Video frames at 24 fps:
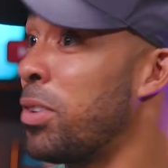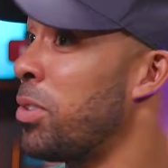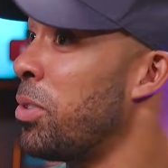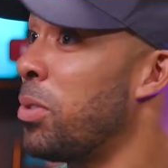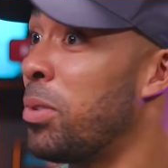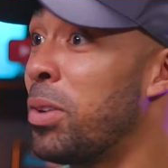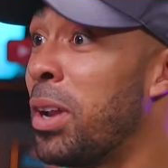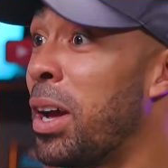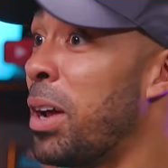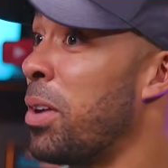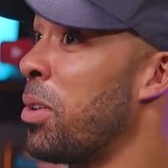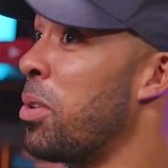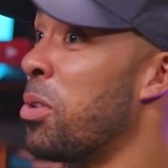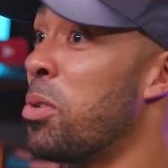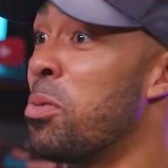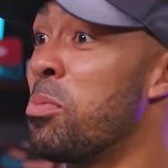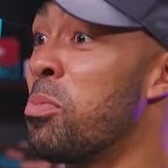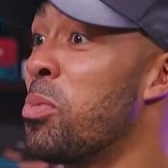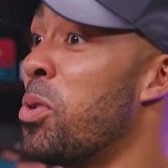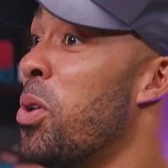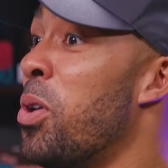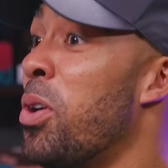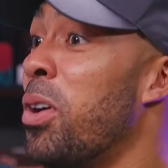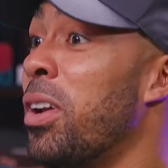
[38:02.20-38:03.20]
can't do that
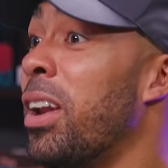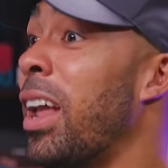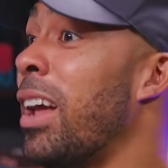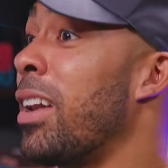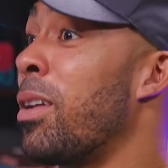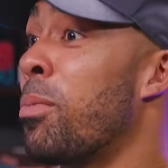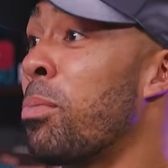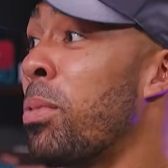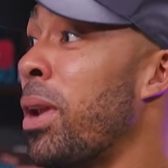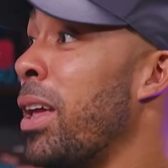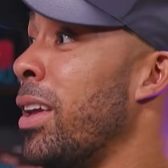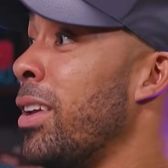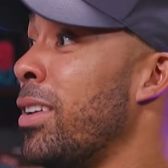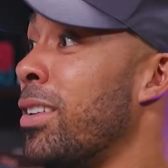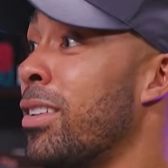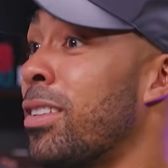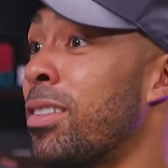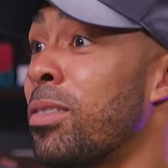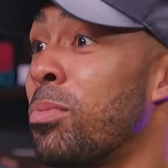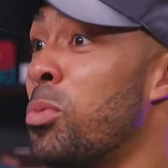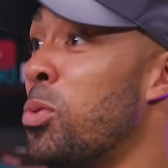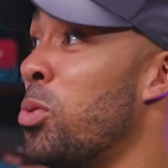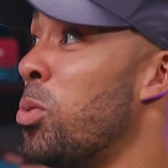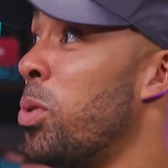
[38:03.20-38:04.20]
no more. Like the
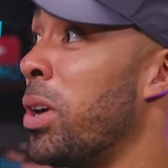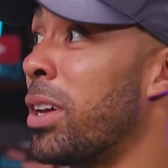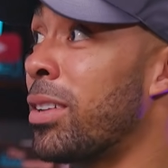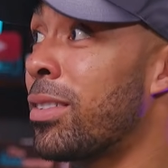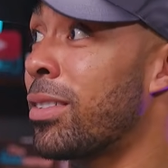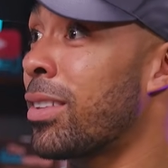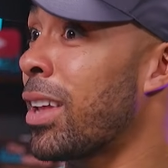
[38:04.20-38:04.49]
playing small